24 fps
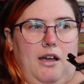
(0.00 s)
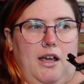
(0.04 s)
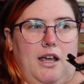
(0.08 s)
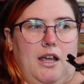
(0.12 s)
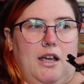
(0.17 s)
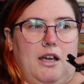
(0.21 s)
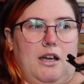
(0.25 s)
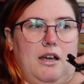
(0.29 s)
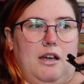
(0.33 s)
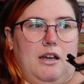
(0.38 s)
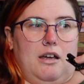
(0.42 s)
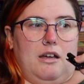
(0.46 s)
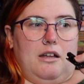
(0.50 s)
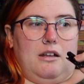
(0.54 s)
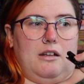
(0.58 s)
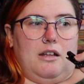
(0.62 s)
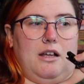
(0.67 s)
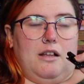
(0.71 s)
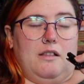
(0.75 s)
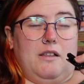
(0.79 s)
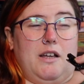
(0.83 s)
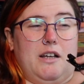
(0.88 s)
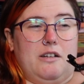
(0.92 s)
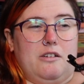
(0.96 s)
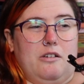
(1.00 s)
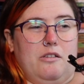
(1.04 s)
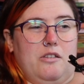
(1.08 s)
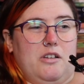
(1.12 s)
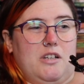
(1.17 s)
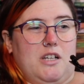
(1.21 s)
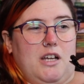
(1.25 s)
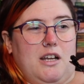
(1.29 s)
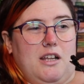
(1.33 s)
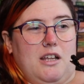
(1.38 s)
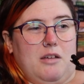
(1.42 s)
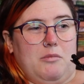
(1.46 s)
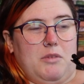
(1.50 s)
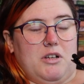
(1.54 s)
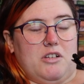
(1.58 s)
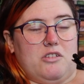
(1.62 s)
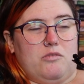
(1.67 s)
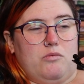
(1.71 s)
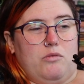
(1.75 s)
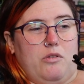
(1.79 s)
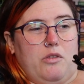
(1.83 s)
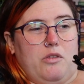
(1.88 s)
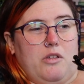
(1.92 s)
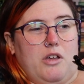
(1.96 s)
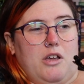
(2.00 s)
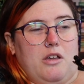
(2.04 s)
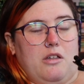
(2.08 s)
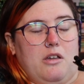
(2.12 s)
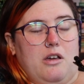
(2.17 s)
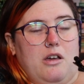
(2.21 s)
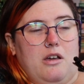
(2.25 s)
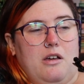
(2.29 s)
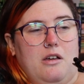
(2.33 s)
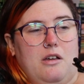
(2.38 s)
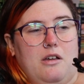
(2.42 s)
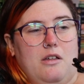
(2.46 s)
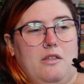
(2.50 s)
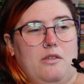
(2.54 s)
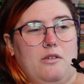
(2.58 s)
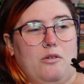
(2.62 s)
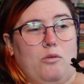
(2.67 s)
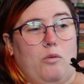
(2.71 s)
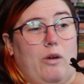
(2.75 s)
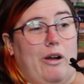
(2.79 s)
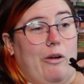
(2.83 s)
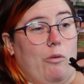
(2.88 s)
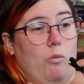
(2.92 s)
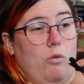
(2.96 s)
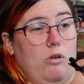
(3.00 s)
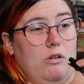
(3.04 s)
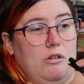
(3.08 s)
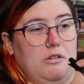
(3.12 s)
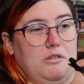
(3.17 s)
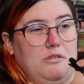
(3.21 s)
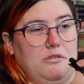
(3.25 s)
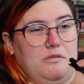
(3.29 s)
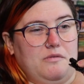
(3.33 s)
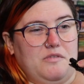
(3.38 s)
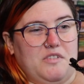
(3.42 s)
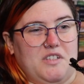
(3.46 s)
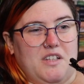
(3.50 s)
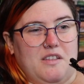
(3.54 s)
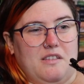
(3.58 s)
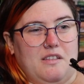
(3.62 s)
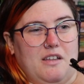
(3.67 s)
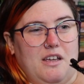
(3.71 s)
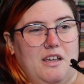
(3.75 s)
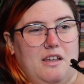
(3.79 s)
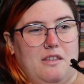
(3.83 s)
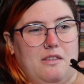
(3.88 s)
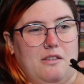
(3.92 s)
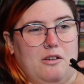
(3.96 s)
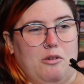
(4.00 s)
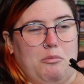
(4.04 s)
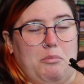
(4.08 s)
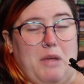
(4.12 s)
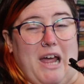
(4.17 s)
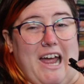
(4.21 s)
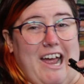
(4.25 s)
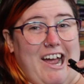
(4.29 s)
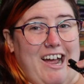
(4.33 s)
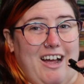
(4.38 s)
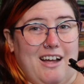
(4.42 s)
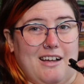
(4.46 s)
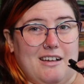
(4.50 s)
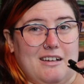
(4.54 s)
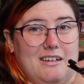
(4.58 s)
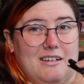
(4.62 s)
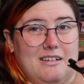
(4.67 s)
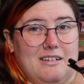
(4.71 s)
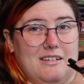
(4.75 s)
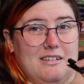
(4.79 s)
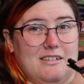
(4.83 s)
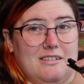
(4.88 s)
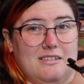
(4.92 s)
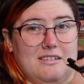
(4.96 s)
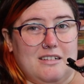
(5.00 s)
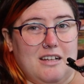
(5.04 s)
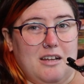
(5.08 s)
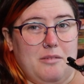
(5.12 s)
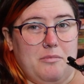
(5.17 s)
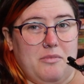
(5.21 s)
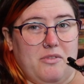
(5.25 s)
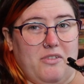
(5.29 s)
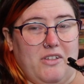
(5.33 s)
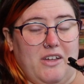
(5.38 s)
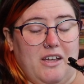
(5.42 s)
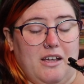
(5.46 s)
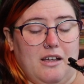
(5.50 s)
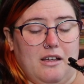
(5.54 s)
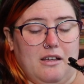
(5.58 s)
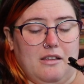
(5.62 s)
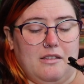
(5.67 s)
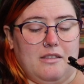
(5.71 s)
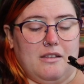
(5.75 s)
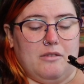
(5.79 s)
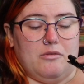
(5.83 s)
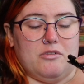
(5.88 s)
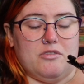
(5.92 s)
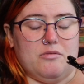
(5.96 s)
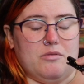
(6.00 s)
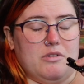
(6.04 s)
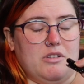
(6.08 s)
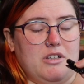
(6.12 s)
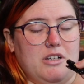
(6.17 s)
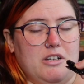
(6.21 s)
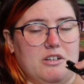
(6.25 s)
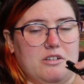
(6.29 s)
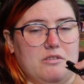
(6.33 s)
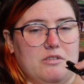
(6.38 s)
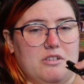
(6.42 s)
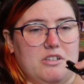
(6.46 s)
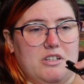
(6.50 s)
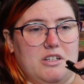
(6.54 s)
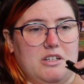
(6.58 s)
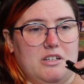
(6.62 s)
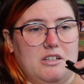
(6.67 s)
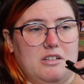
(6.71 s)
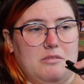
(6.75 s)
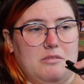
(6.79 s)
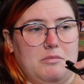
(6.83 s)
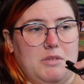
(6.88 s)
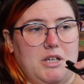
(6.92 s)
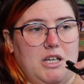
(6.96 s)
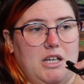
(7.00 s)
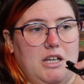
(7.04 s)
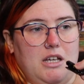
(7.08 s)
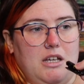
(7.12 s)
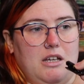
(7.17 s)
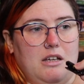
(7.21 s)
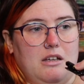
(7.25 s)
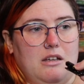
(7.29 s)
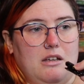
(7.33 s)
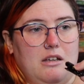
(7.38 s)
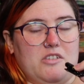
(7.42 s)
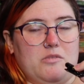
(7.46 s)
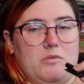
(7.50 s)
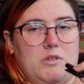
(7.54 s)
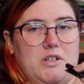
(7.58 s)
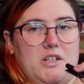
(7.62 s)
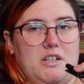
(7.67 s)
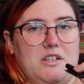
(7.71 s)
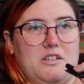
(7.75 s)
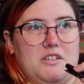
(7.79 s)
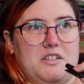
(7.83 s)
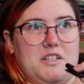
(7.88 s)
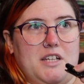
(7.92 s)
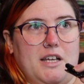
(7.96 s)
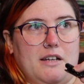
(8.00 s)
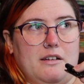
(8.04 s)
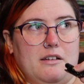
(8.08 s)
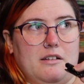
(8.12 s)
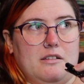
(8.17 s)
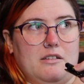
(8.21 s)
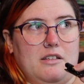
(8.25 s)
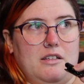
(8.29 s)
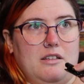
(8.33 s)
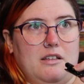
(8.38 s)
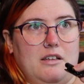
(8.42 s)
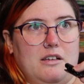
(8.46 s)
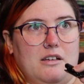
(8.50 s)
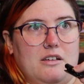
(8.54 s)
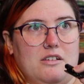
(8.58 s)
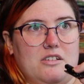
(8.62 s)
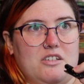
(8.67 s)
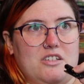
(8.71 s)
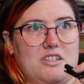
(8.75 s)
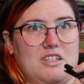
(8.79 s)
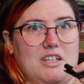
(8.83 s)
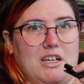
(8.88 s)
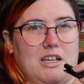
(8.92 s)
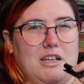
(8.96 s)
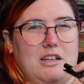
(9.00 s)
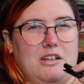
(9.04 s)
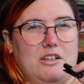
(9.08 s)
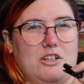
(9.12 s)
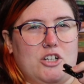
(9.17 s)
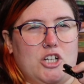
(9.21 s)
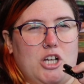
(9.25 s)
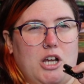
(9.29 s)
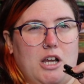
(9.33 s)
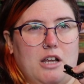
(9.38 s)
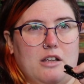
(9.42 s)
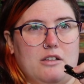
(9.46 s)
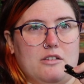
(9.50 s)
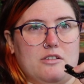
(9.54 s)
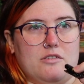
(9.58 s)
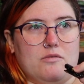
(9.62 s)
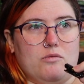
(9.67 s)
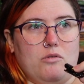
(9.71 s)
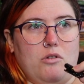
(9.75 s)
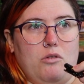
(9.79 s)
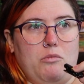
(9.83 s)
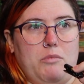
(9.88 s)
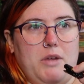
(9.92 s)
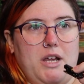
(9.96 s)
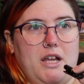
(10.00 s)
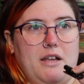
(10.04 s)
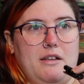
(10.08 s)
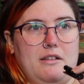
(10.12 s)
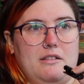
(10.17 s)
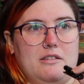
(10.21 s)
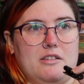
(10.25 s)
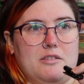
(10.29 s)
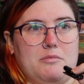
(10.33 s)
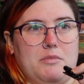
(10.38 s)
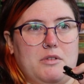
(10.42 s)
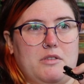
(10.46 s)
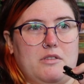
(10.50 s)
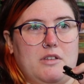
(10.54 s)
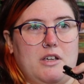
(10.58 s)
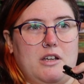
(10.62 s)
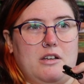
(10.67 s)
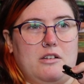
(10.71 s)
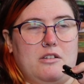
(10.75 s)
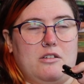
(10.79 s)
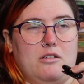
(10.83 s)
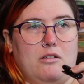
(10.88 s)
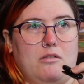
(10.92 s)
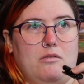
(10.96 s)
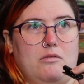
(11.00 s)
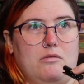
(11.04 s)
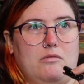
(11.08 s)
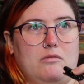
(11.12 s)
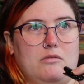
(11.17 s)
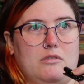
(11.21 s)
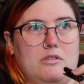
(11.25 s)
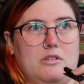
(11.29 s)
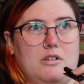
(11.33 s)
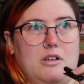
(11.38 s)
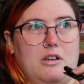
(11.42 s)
and I liked all the dynamics with, like, the werewolves and, like, their pack type thing. That was really interesting to me. This one is technically, like, a second chance romance, but they don't